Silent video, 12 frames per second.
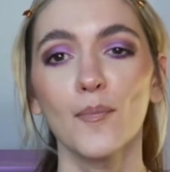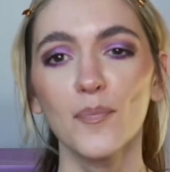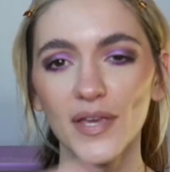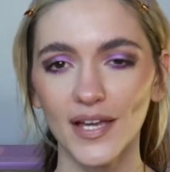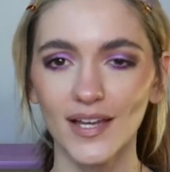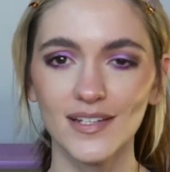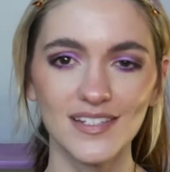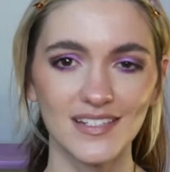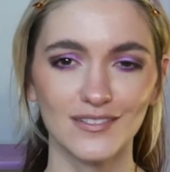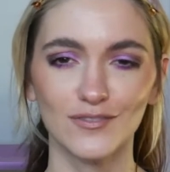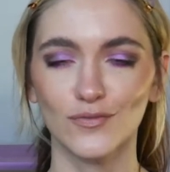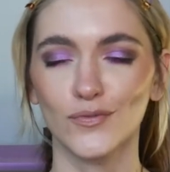big
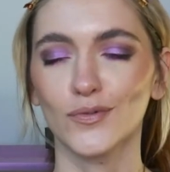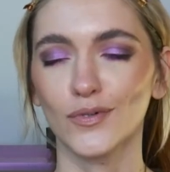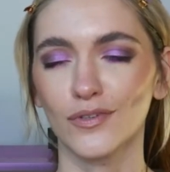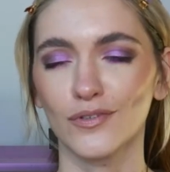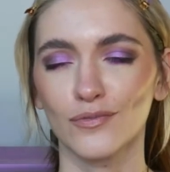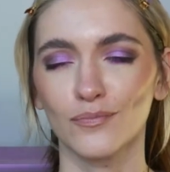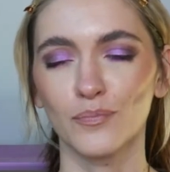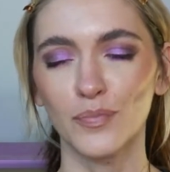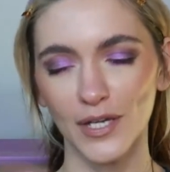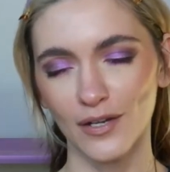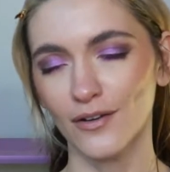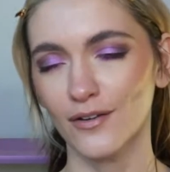ideas for
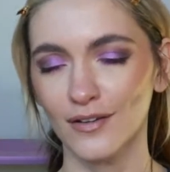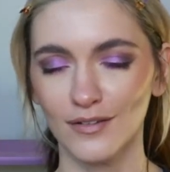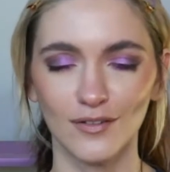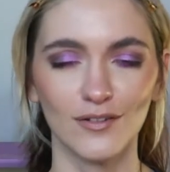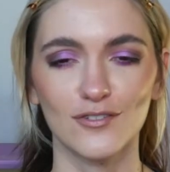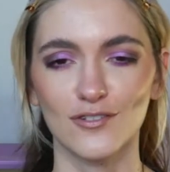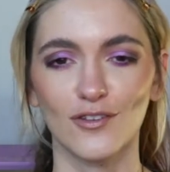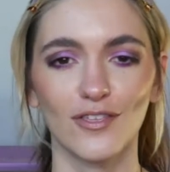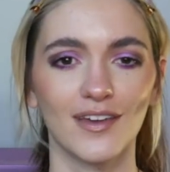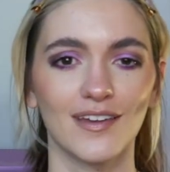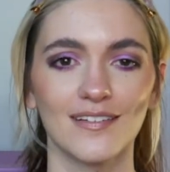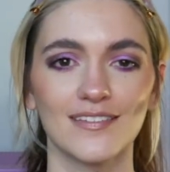bigger and larger
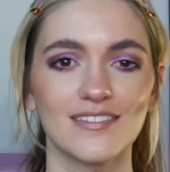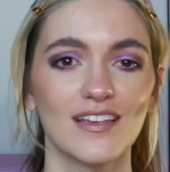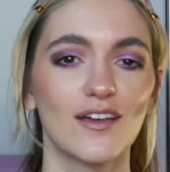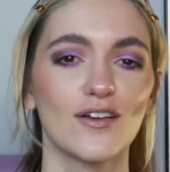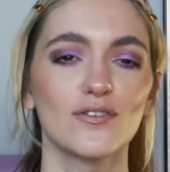things.